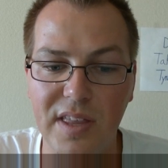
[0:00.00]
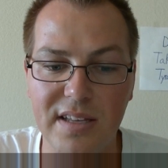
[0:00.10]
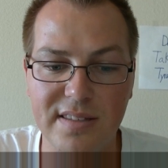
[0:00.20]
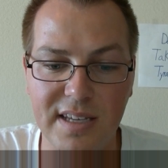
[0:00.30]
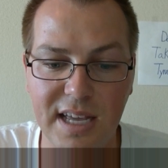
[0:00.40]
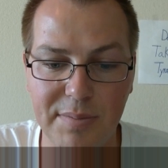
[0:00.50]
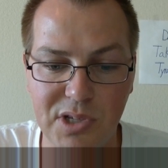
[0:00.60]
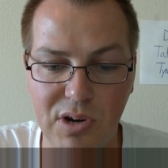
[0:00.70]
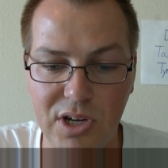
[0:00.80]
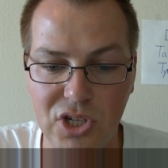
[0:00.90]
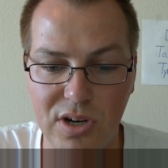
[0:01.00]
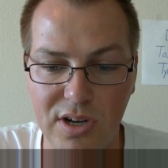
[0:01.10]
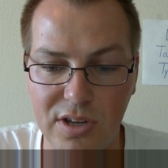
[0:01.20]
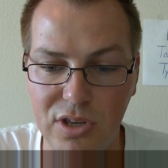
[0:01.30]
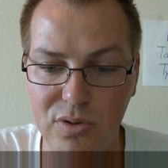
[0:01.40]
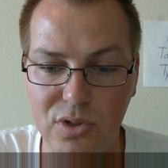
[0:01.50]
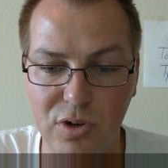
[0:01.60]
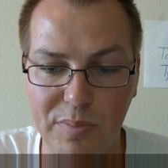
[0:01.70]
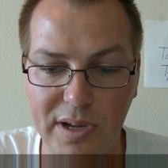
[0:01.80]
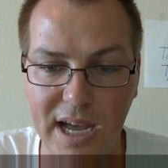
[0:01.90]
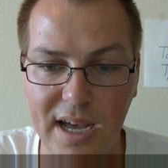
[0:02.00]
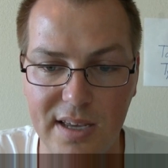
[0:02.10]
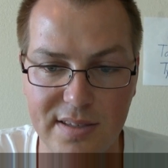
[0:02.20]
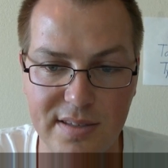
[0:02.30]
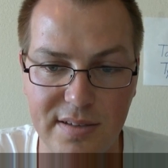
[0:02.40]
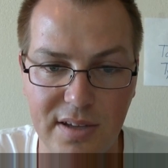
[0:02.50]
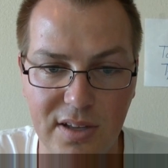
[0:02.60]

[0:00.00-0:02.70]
that Synapse creature in a huge group of guys.